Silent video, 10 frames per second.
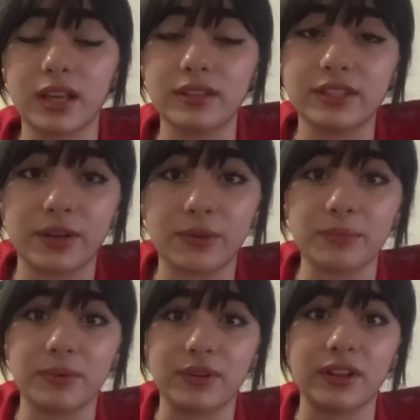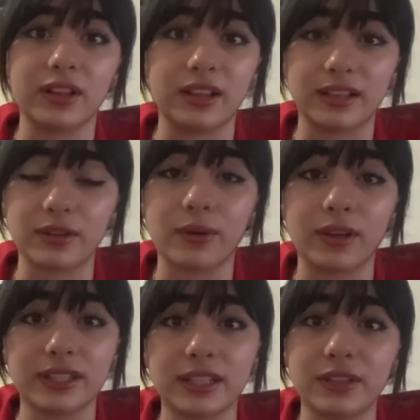terrible
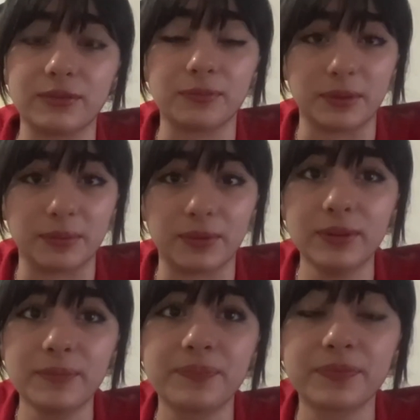quantity of people.